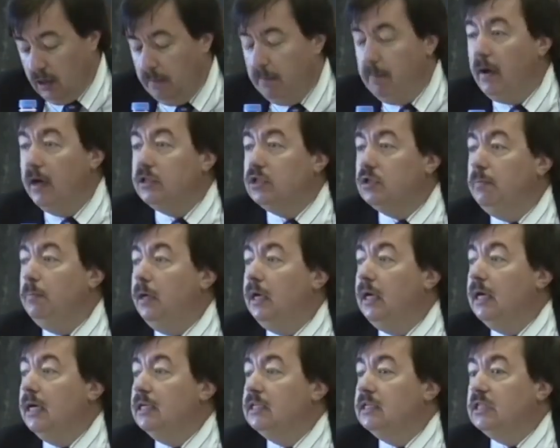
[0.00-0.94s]
must
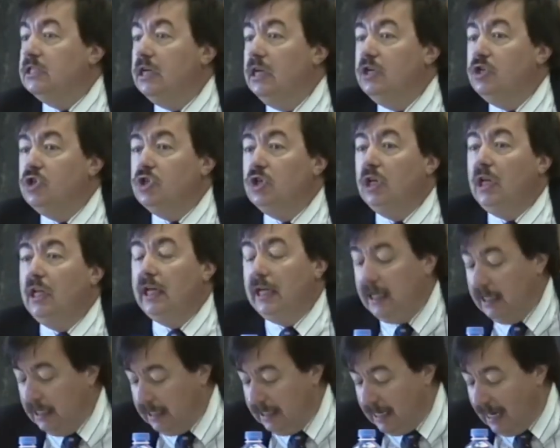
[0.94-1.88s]
be
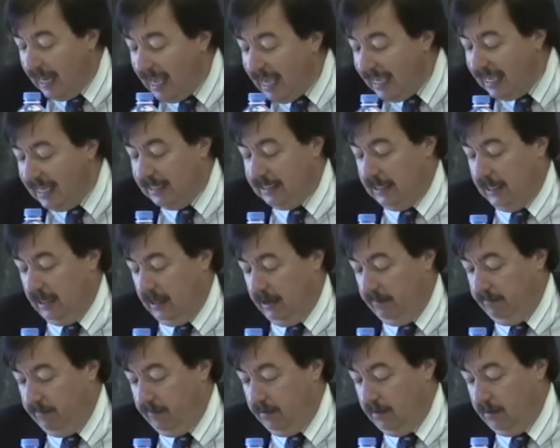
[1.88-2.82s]
essentially
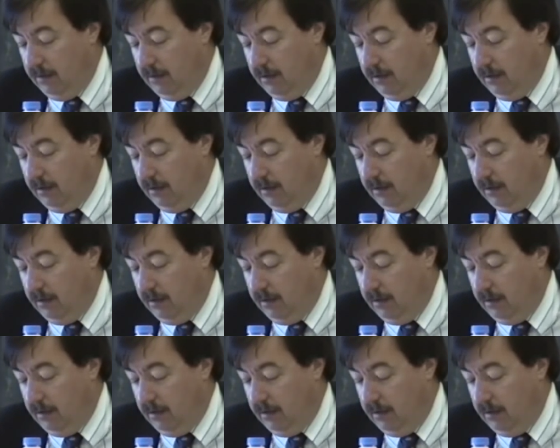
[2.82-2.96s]
negative